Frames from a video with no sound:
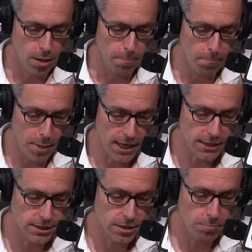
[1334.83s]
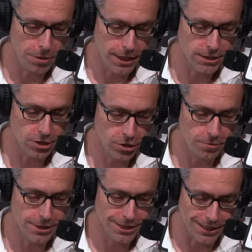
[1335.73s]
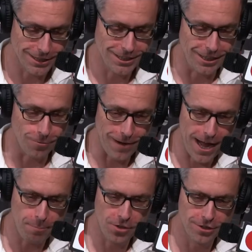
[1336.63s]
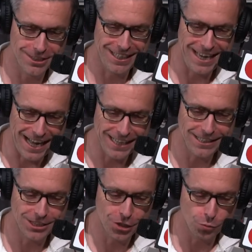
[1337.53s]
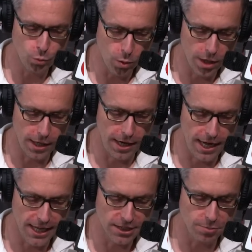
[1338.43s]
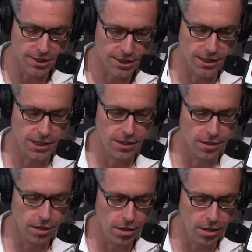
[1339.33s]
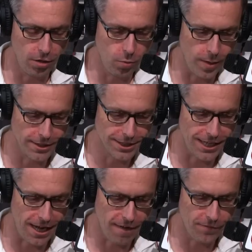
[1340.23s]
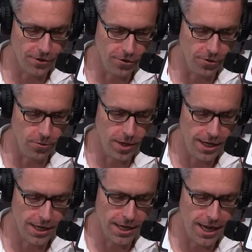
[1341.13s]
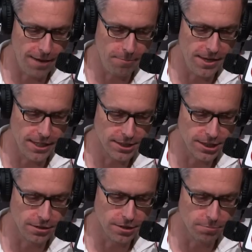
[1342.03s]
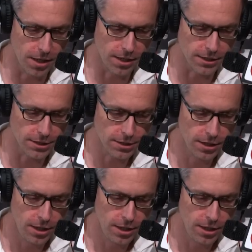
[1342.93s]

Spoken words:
Bucks plus 260, Raptors 9-1 as we sit here on Wednesday afternoon in NBA series markets.